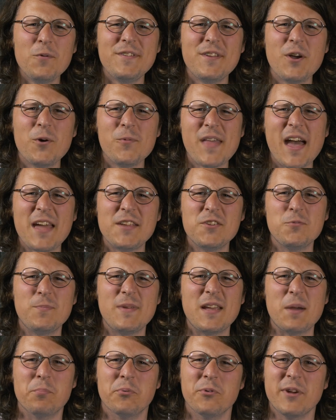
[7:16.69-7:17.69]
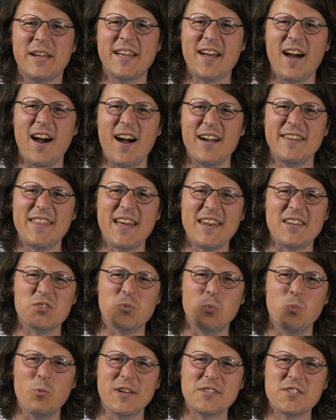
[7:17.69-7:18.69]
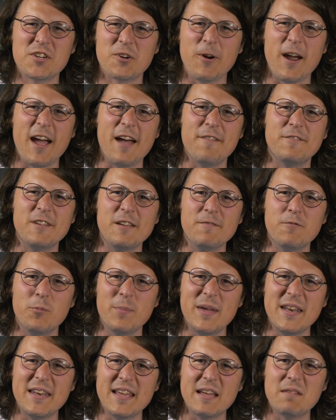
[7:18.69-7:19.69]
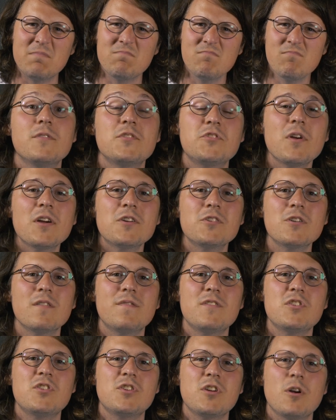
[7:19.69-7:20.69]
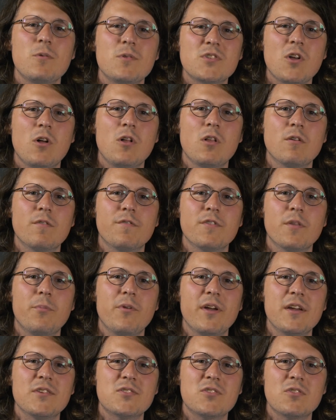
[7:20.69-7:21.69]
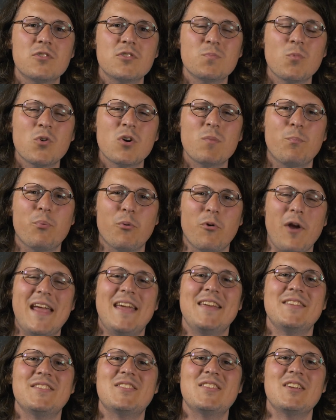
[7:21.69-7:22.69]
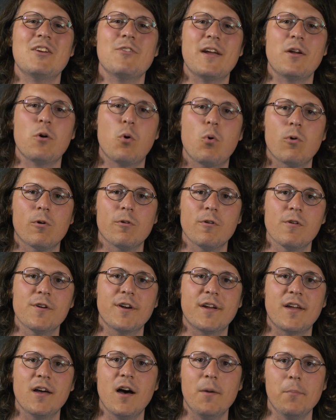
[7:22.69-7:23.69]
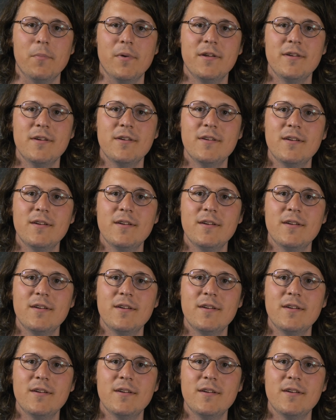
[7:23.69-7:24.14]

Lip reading: you had known that, you'd be a precog, and that is witchcraft, evil Mindy. The structure of this show is all over the place, so there's more brain-searing horror to come.